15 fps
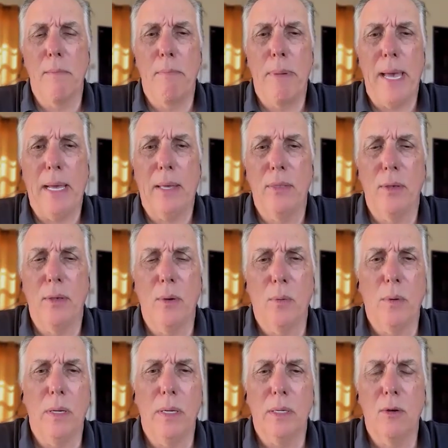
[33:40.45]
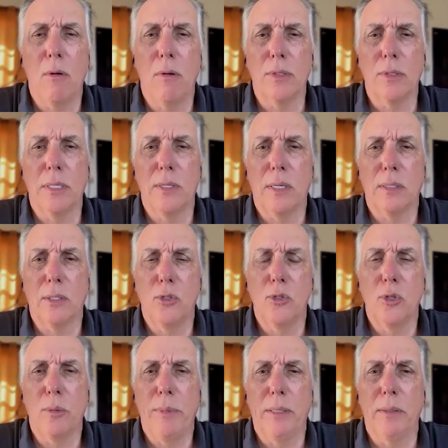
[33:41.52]
come back, though, Carl's going to talk to
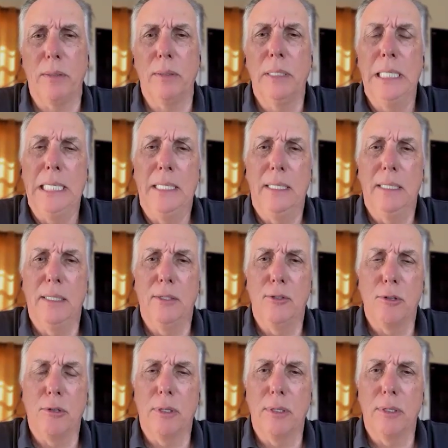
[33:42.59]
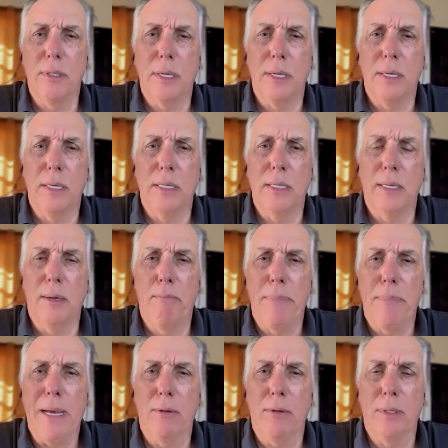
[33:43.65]
Judy Miller, a journalist,
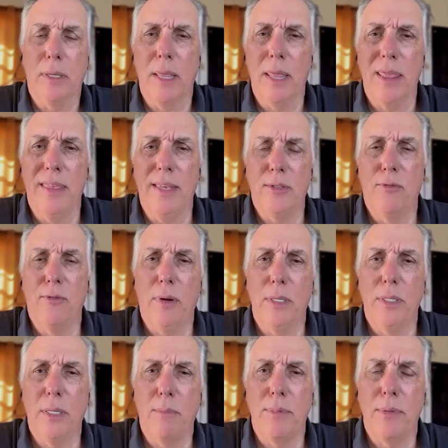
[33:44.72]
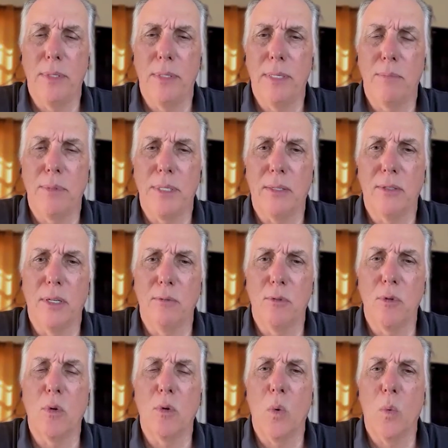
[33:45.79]
about this very subject. So
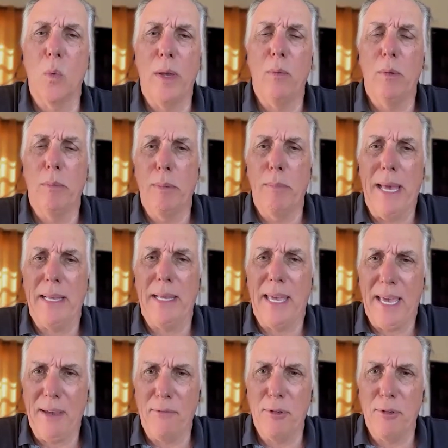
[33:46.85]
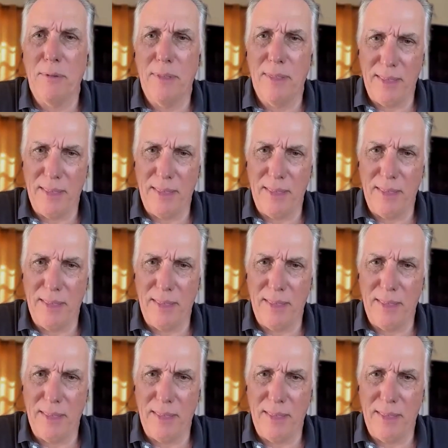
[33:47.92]
don't go away. We'll be back after